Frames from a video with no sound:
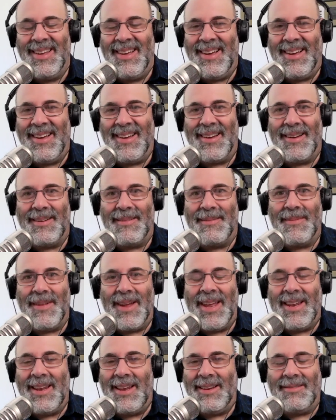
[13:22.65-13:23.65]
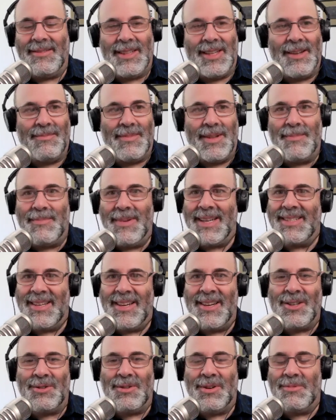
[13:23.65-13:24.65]
The biggest
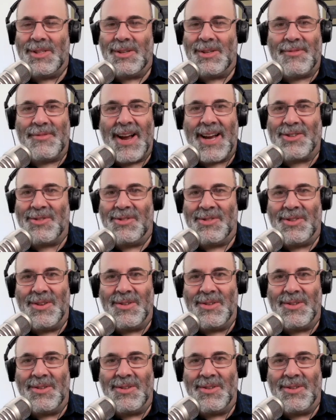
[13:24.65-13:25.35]
injury was a fractured nose.